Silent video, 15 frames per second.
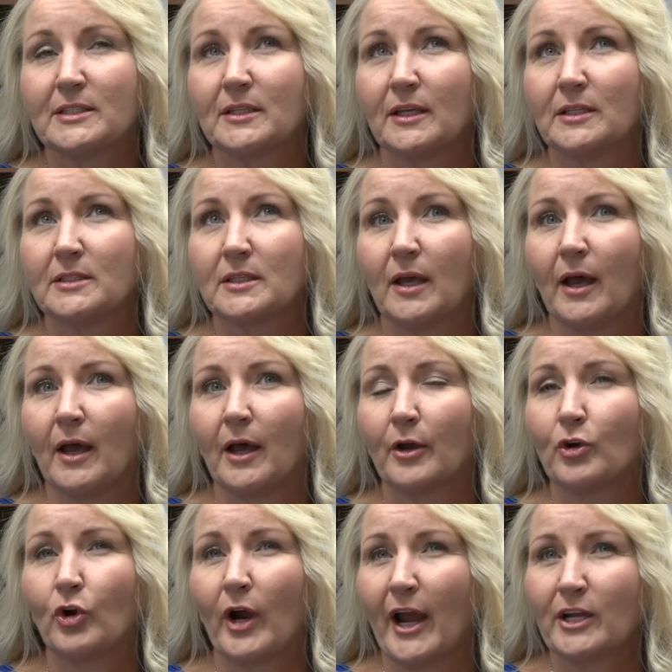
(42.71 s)
son's
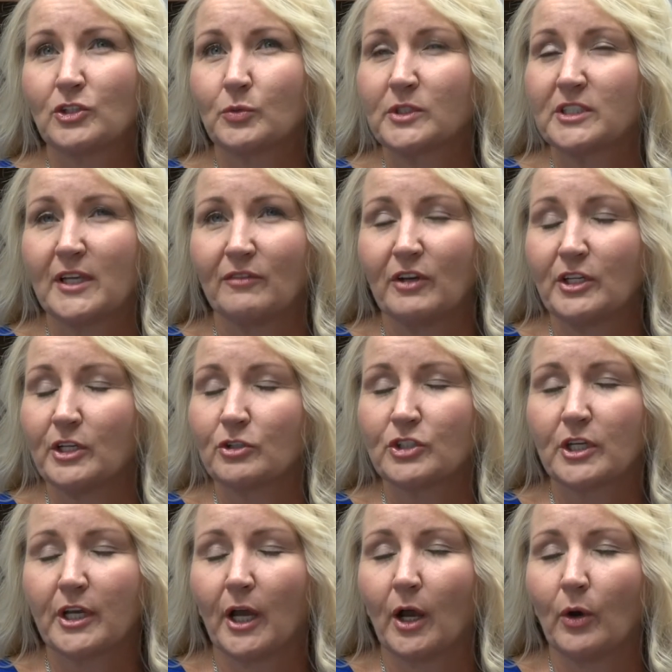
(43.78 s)
uh, crash was seven
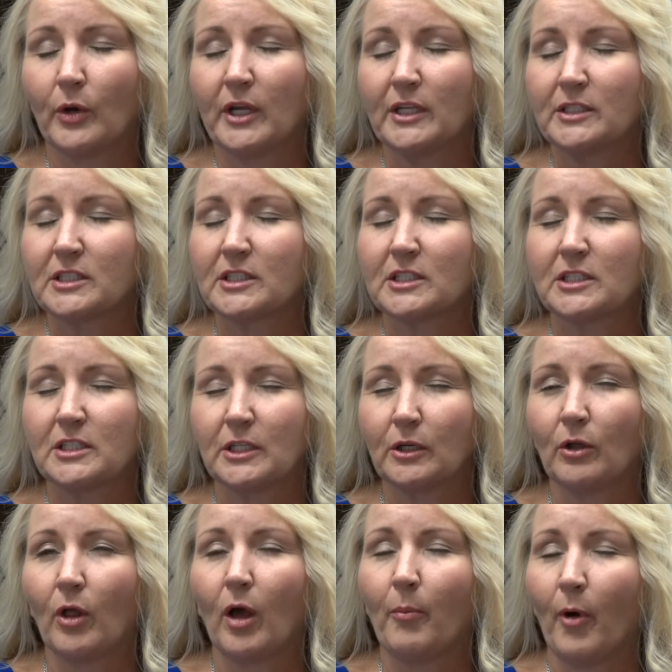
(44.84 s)
years ago, it's
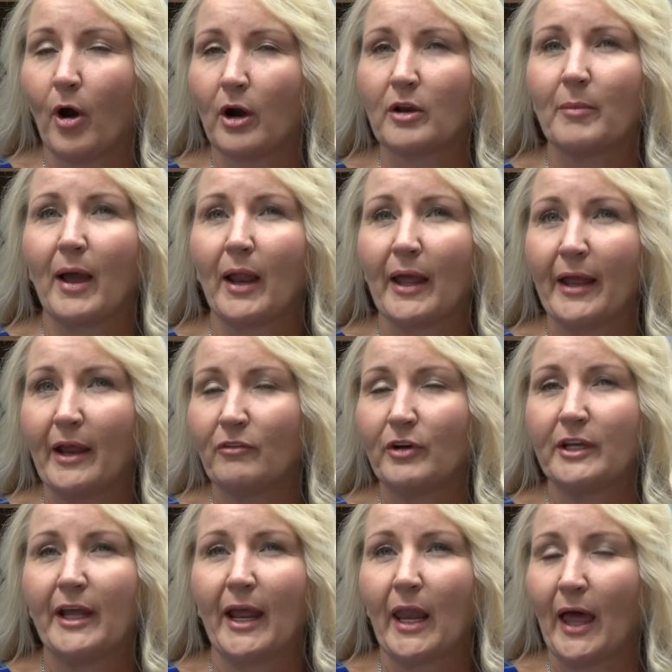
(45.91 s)
still a part of my
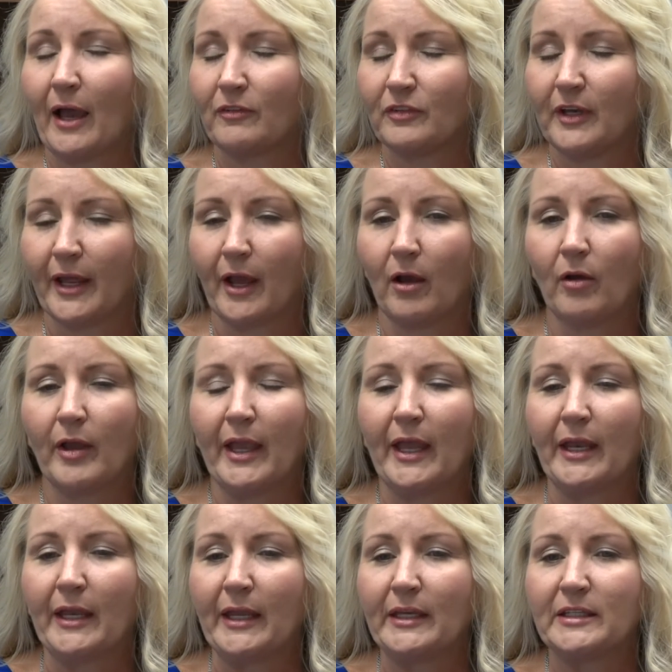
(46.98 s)
everyday life now,
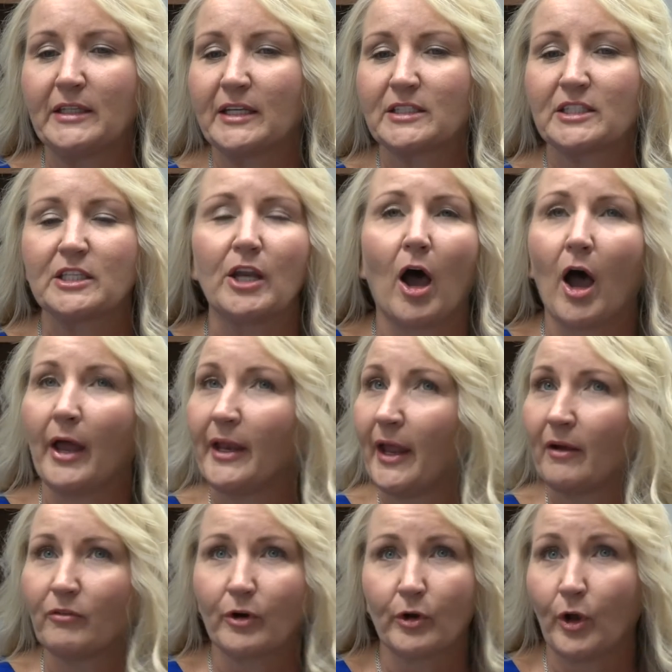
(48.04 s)
and it does not
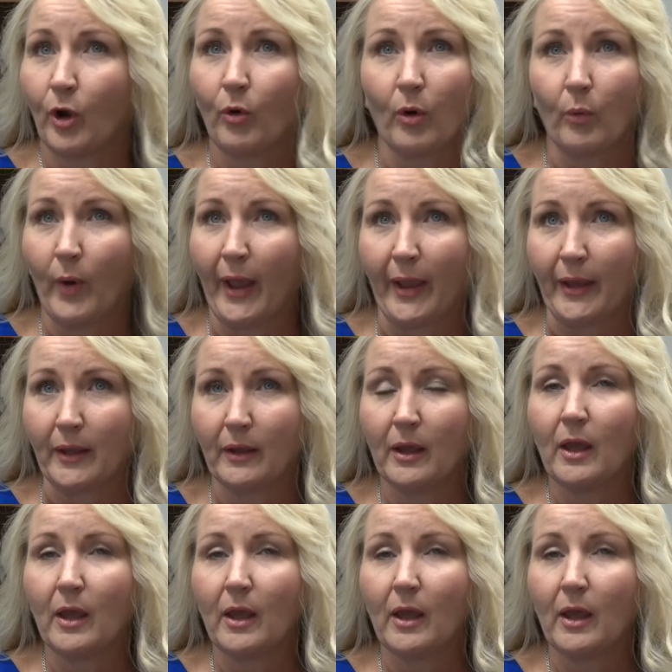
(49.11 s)
ever go away.